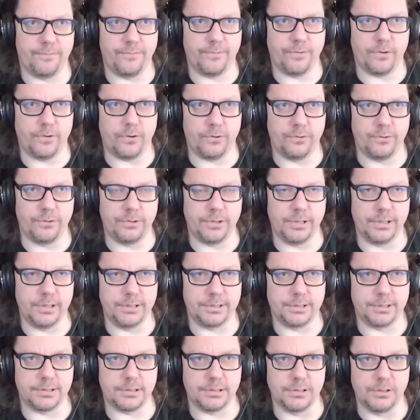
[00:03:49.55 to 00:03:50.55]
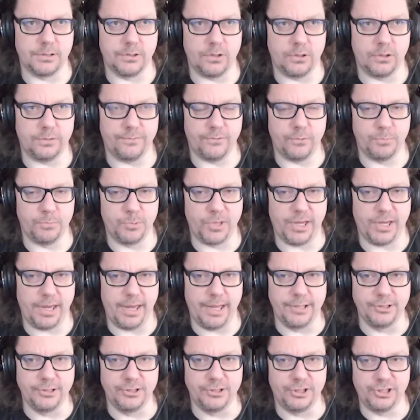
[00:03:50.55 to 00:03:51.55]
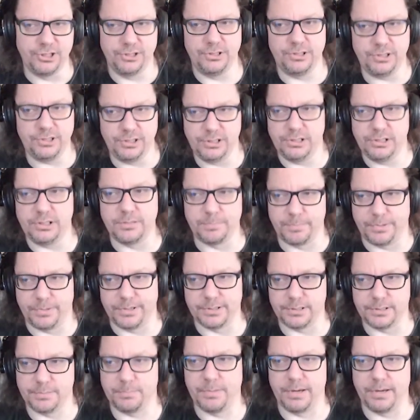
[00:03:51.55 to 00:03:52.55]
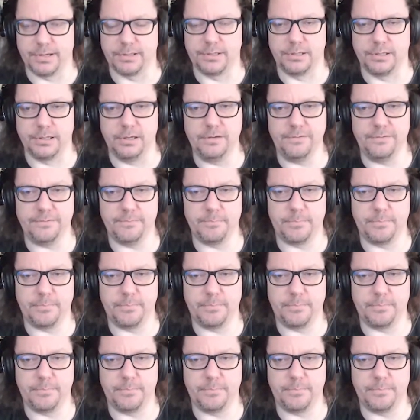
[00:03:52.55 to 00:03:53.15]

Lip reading: from this, not from the engineer perspective,